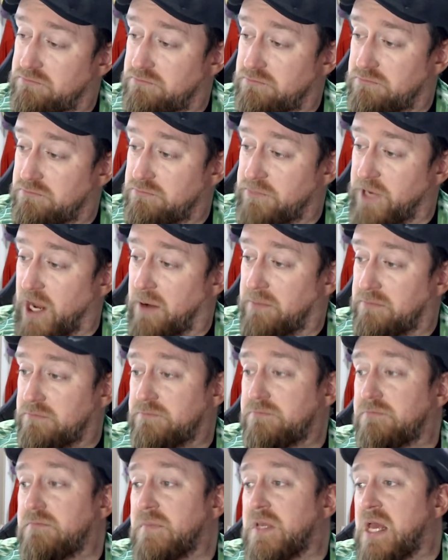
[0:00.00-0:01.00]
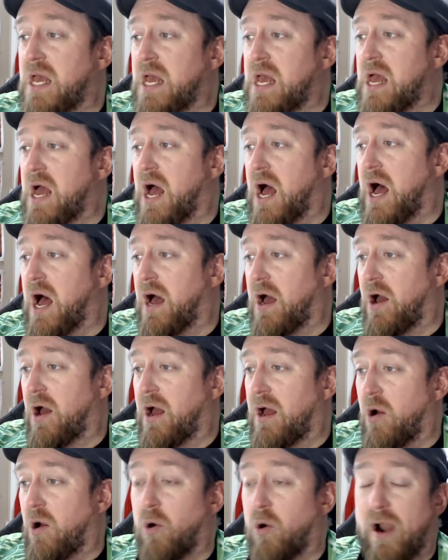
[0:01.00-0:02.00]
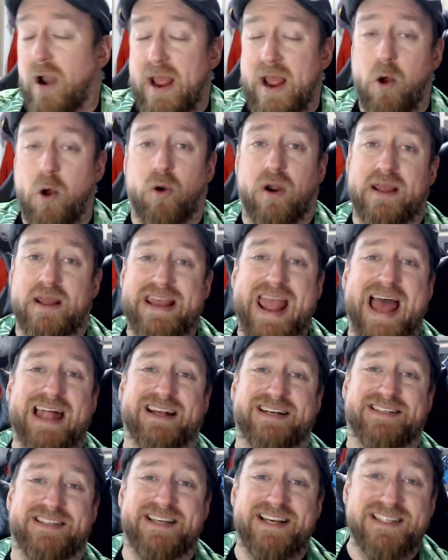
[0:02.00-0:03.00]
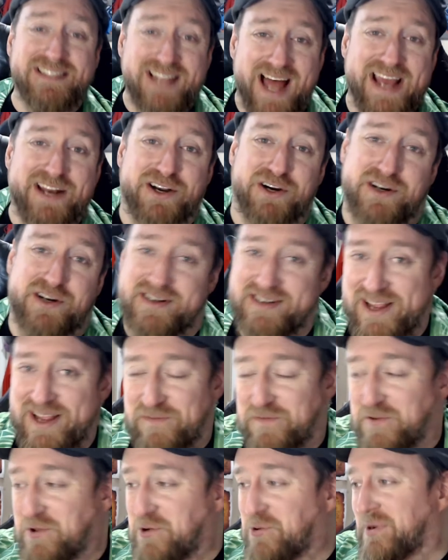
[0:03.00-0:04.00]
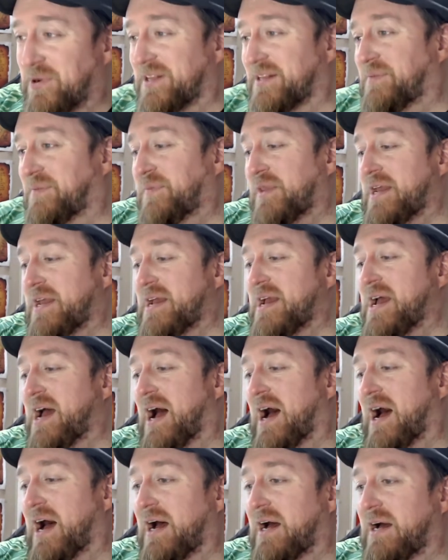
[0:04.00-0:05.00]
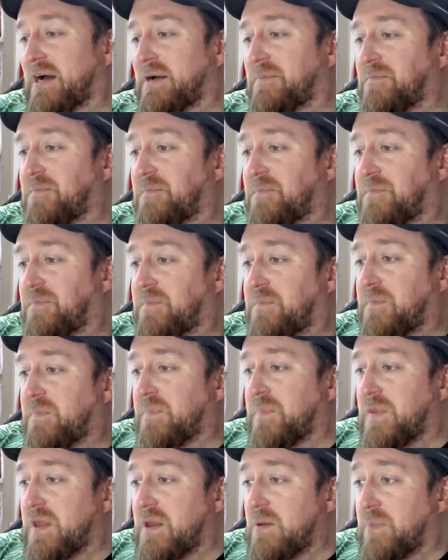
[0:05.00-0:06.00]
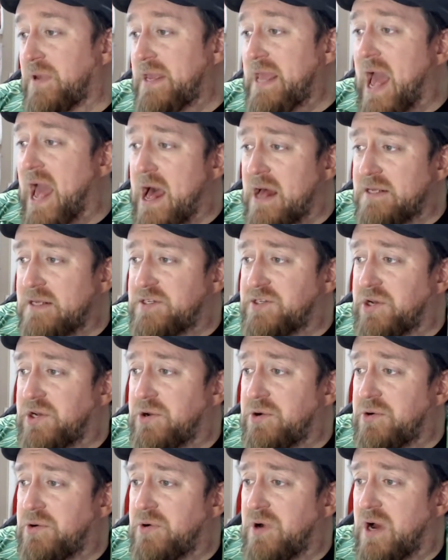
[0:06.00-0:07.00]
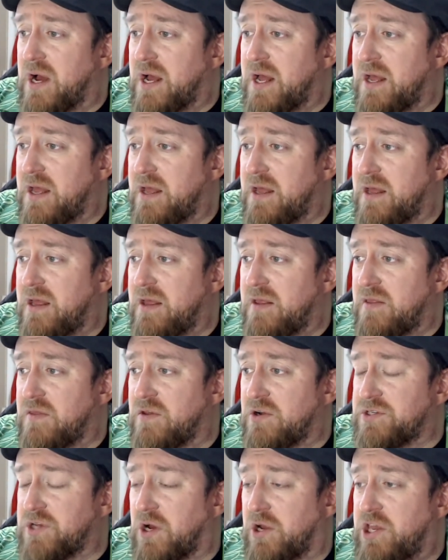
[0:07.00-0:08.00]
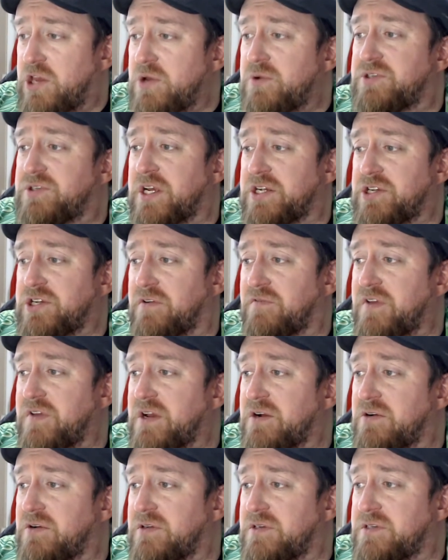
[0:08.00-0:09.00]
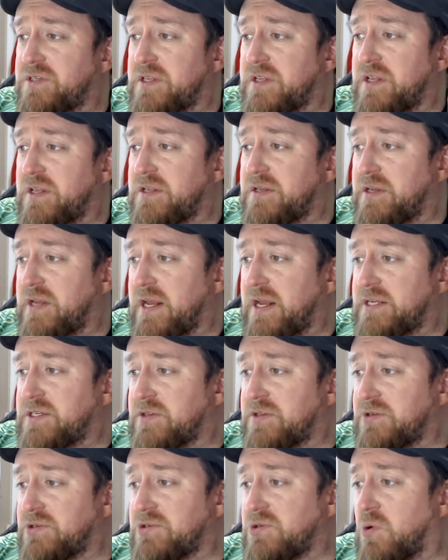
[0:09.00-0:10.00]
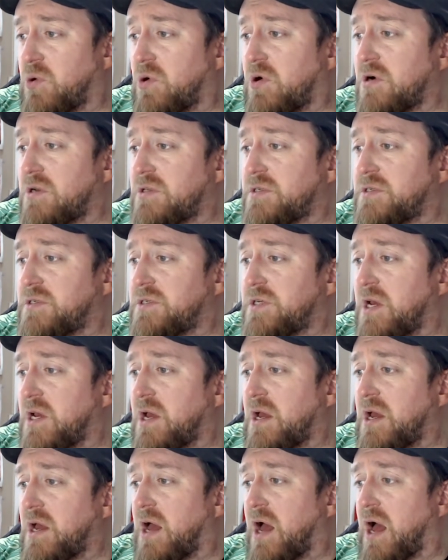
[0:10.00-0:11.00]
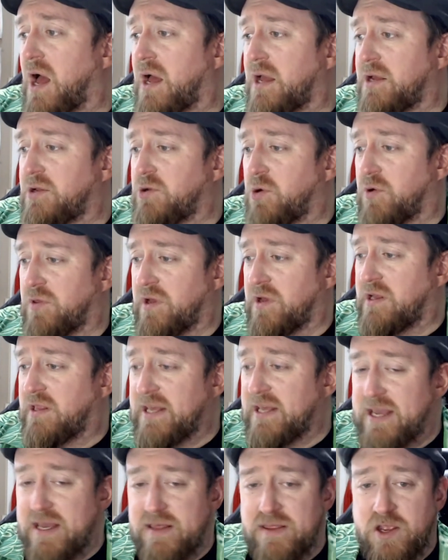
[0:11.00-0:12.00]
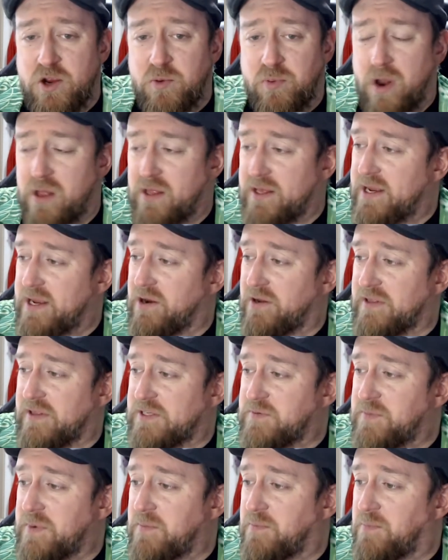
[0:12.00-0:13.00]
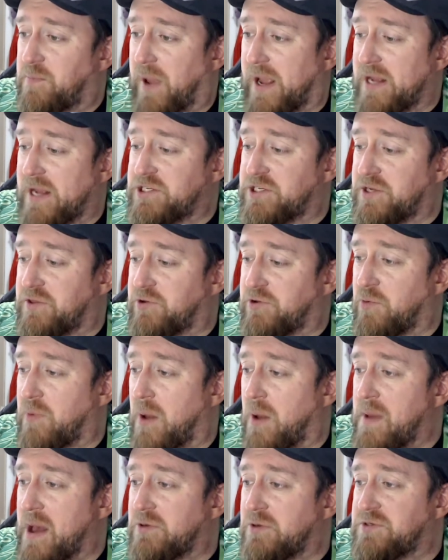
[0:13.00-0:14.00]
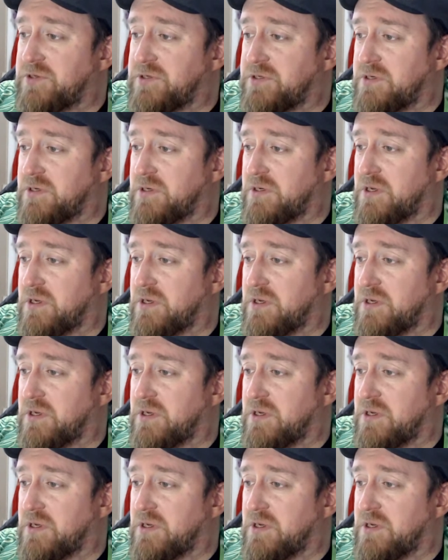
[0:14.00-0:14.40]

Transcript: Yep. Or a galaxy glider, if you will. But yeah, so there's a huge section of vehicles and then into the Zords. Ignore the clicking that you're probably hearing. That's me paging through my mouse.